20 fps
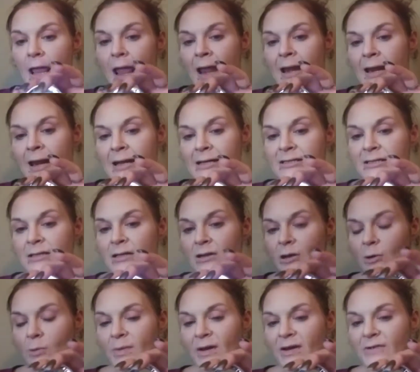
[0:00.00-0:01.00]
And it has a
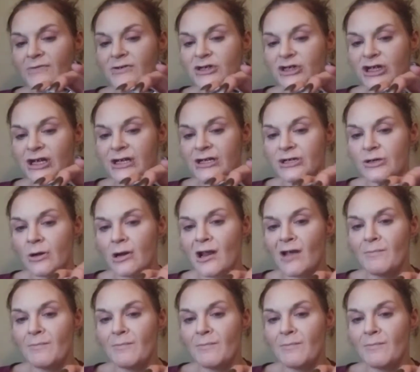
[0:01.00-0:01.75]
little bit of a sheen to it.